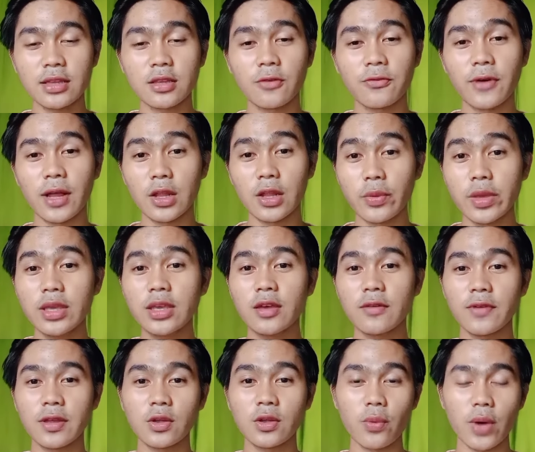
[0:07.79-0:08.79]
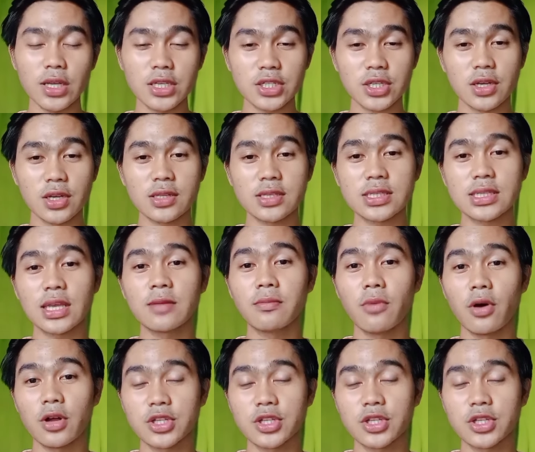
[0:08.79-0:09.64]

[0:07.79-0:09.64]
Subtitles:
given questions in Module 2.